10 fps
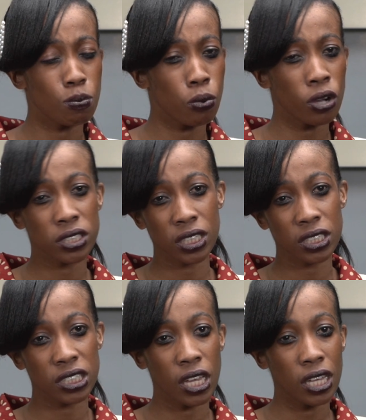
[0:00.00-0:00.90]

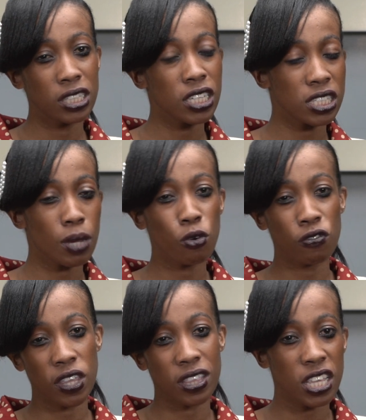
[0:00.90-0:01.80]
boxes, these are some
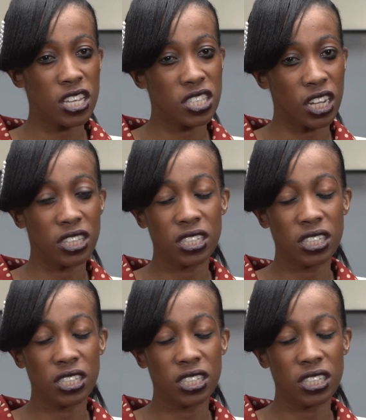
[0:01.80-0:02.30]
of the things that